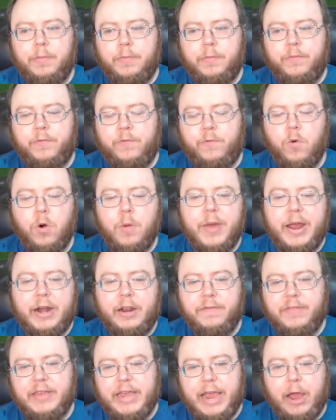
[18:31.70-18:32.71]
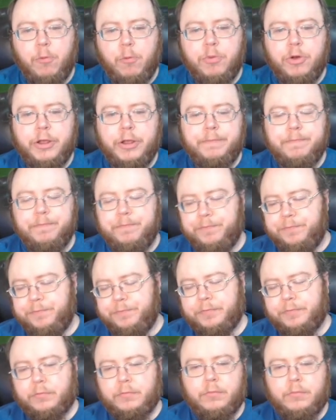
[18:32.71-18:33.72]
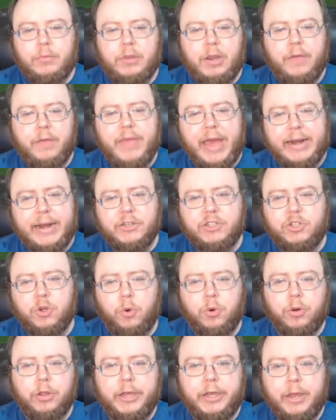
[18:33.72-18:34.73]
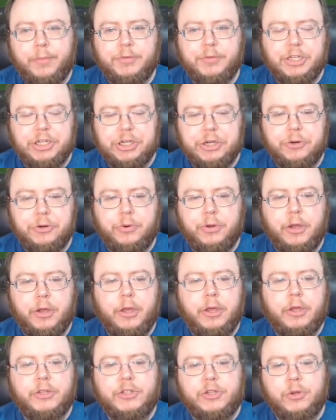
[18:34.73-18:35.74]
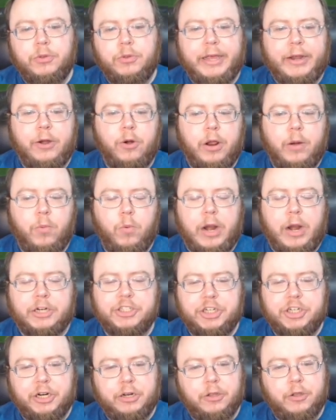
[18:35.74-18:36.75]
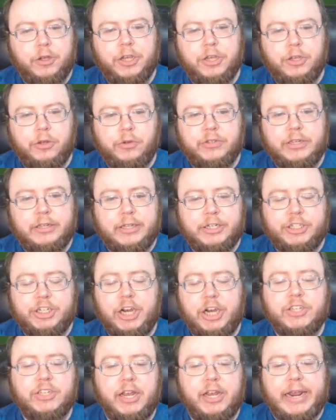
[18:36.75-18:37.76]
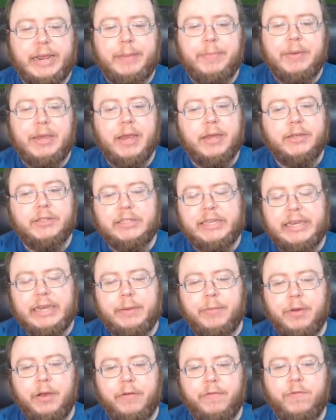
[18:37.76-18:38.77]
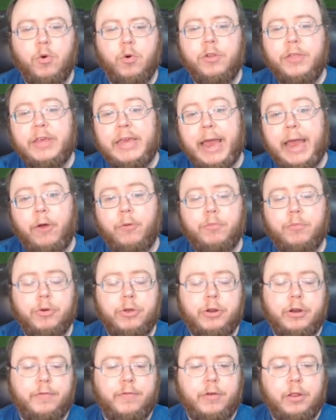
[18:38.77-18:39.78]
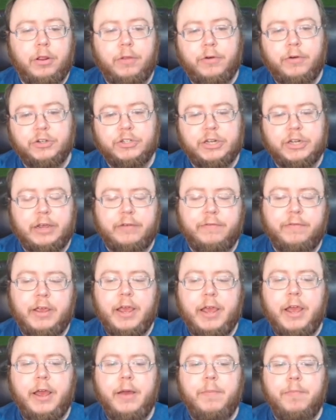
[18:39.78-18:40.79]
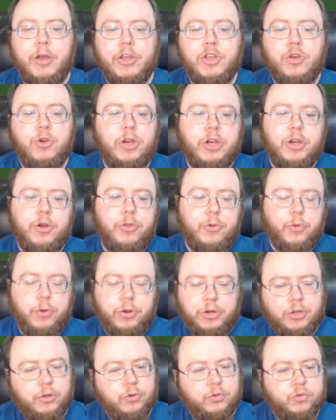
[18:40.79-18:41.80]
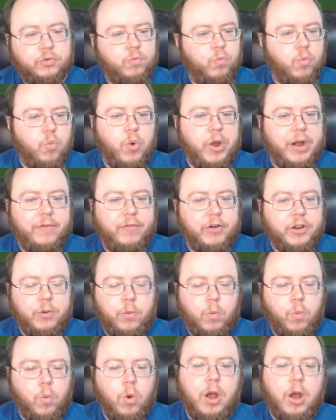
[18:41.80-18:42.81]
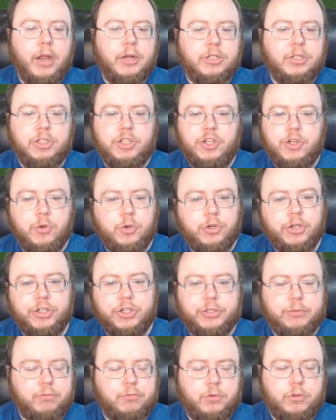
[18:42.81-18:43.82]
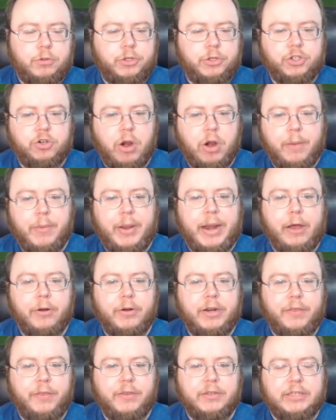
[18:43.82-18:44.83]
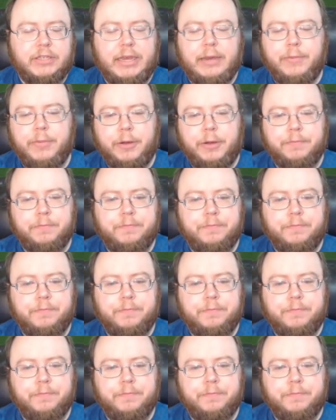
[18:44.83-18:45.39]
format of the output, that is totally up to you. So later on, we're actually going to look at using the JSON API schema for the output of all of our stuff, but you can go through and use whatever you want. You just describe it out in the schema.